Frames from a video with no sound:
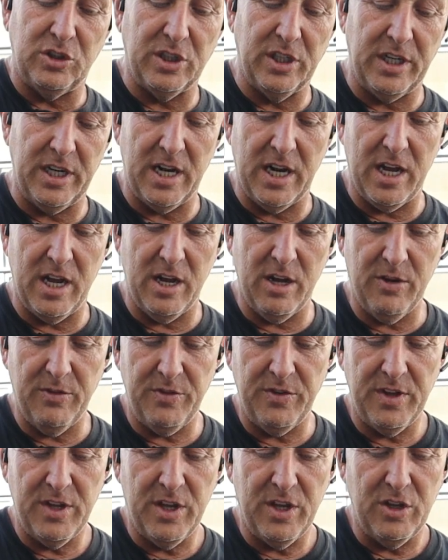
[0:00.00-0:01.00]
shut it
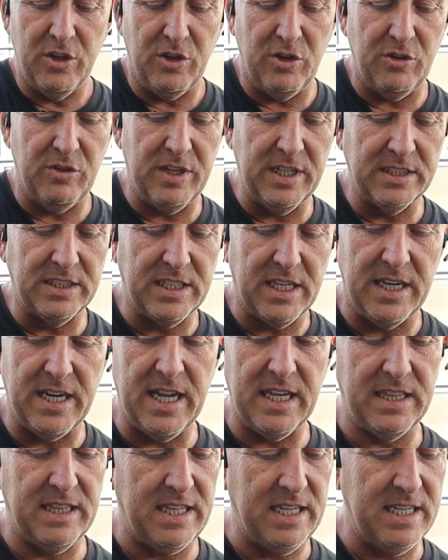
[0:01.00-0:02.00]
off. You
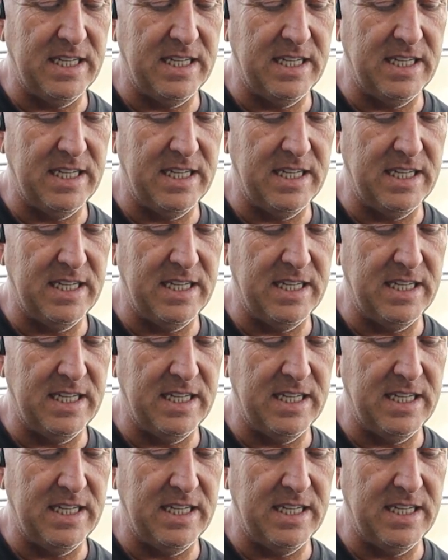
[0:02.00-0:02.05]
disconnect